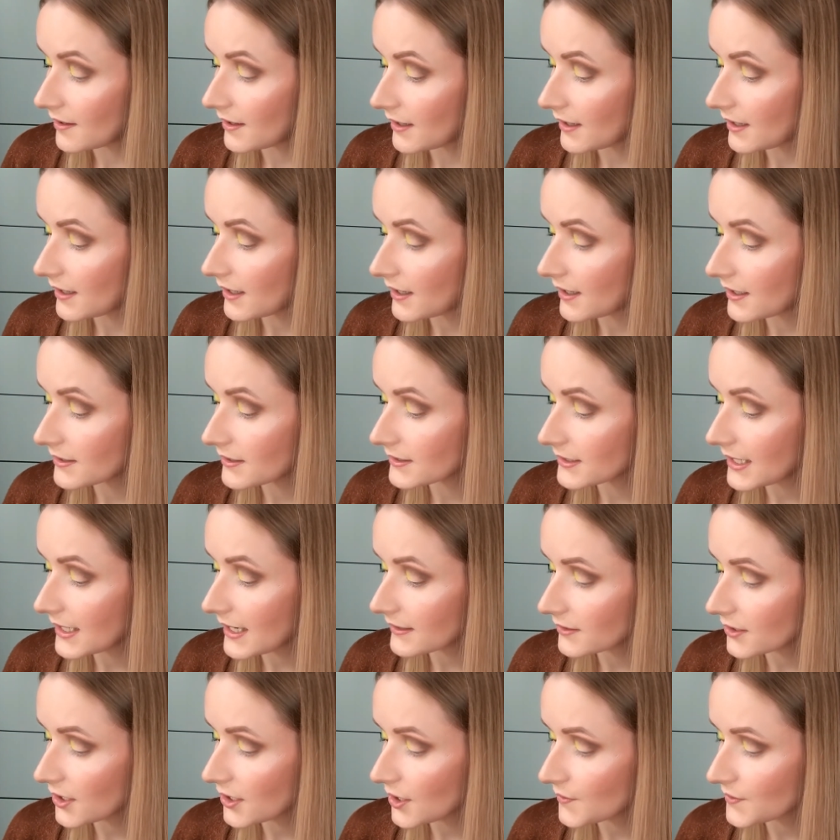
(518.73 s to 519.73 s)
And
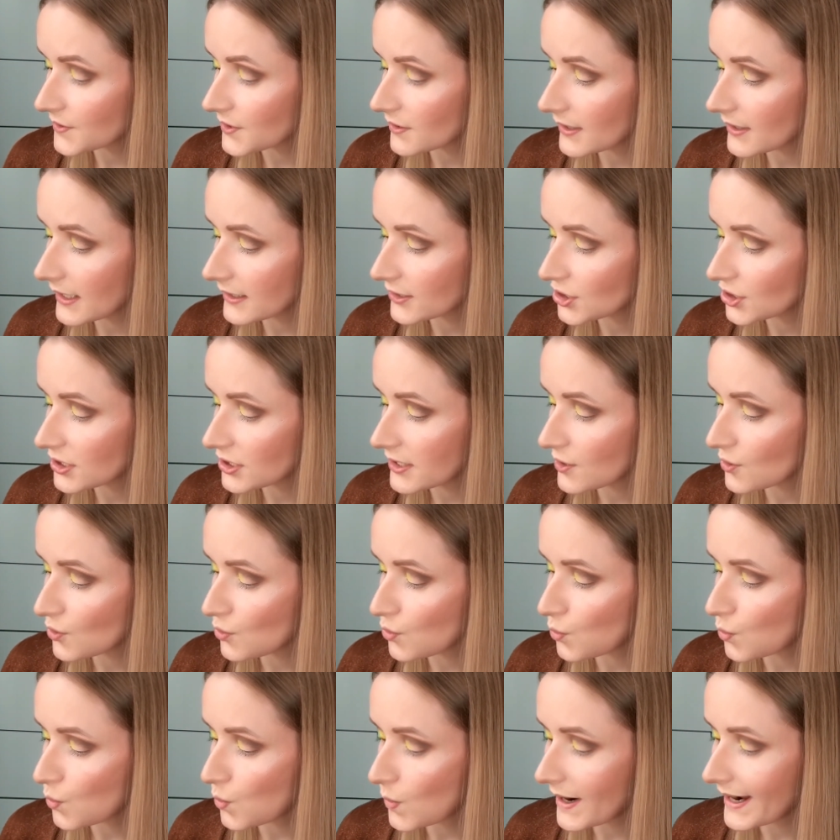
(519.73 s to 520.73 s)
that goes on actually
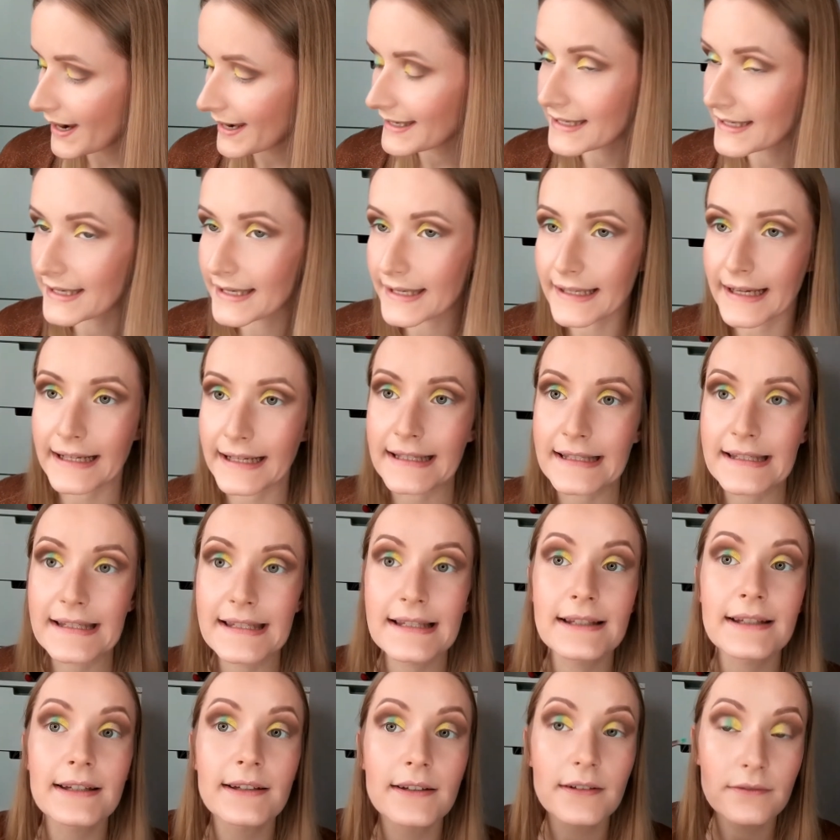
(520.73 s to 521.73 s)
quite
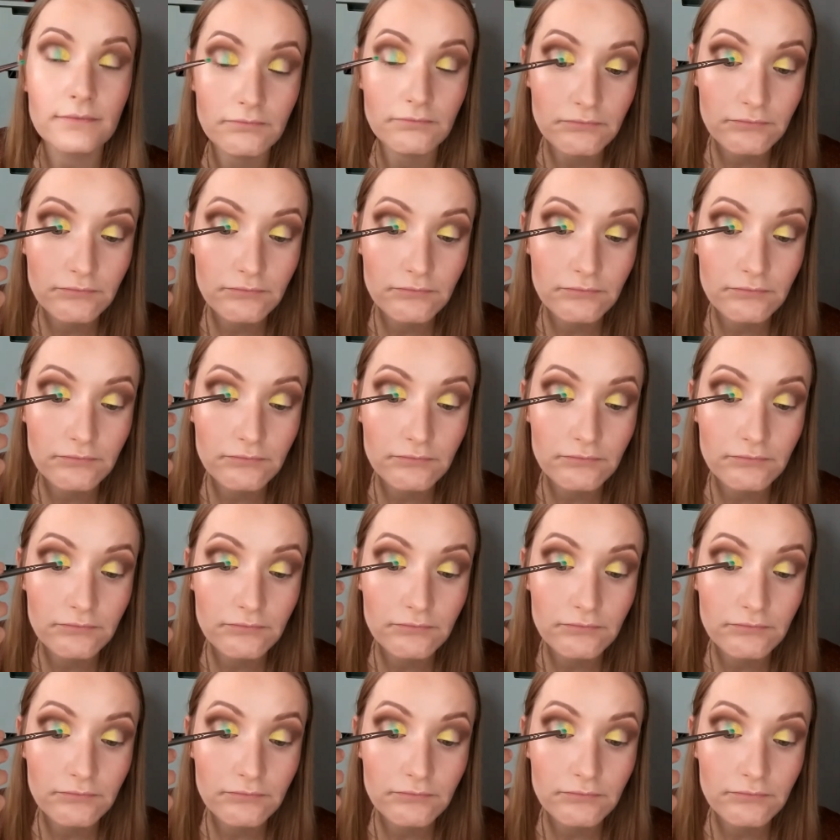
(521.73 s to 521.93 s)
nicely.